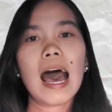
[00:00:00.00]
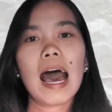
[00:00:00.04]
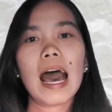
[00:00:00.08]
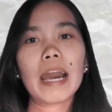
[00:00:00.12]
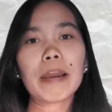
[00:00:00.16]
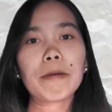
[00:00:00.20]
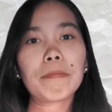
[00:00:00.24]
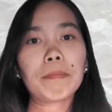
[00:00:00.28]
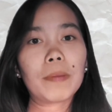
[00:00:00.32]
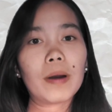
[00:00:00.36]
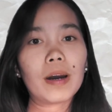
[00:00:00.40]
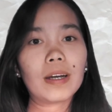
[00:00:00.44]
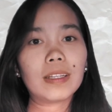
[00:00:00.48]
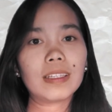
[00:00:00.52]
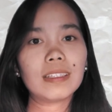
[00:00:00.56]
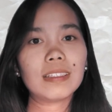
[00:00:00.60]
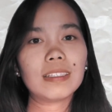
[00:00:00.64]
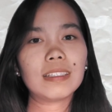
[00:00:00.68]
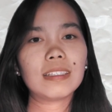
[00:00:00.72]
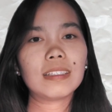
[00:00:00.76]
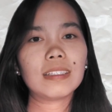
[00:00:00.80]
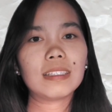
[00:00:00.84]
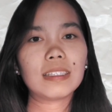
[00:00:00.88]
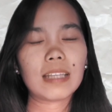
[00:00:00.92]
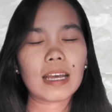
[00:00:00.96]

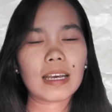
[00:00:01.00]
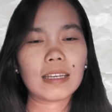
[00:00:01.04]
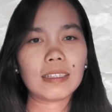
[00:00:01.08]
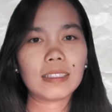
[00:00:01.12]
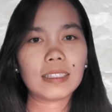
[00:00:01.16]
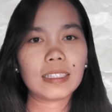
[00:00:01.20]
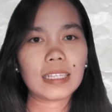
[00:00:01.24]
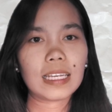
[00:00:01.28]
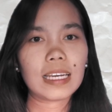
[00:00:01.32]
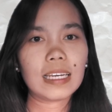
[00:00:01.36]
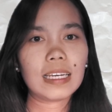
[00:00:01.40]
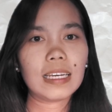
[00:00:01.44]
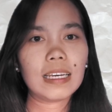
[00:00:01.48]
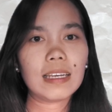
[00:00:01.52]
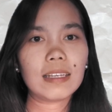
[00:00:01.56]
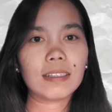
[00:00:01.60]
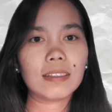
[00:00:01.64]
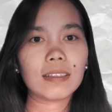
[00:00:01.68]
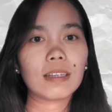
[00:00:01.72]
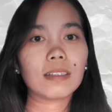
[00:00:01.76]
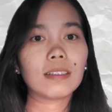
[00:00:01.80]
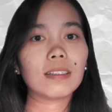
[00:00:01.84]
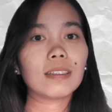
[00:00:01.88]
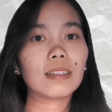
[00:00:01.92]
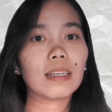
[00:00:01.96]
Hypothesis testing
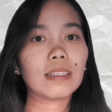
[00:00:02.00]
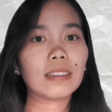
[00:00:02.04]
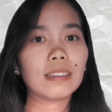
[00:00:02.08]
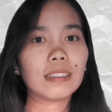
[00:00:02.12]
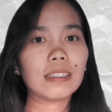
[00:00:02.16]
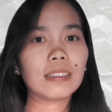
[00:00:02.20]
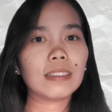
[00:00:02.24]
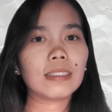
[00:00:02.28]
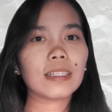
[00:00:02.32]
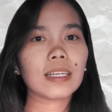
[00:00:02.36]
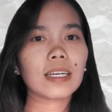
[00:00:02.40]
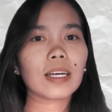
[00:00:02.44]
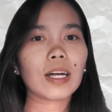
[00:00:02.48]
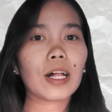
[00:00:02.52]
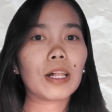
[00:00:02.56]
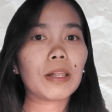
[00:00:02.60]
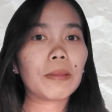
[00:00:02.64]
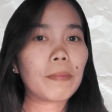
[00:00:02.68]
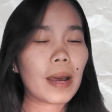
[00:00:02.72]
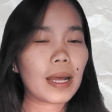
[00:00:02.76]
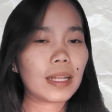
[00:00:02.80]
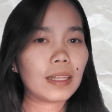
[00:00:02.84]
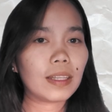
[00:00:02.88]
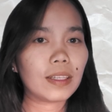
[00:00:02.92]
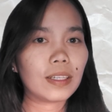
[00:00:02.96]
is a statistical
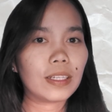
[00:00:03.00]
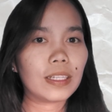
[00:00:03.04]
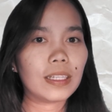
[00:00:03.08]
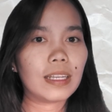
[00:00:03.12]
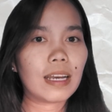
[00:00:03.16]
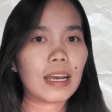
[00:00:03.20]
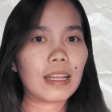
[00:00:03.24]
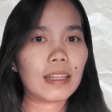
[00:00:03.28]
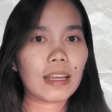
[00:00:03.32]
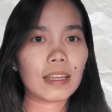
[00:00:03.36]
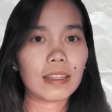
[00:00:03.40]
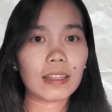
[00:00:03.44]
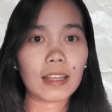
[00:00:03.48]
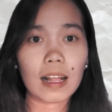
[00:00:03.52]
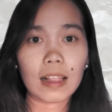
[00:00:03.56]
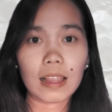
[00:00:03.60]
method that